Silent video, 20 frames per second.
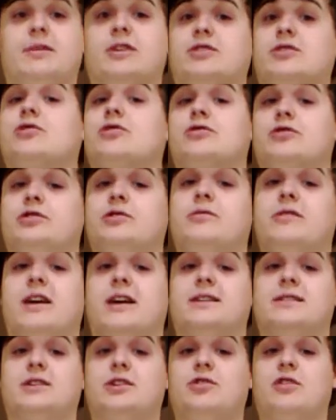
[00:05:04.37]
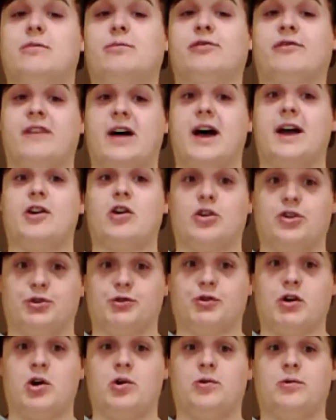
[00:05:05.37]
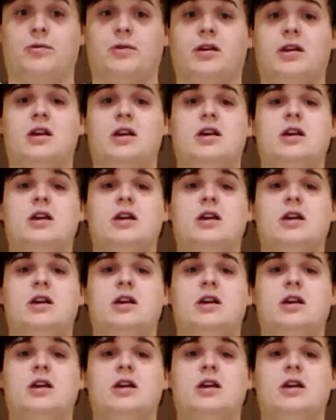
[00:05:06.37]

because those are two things that you can provide on your own.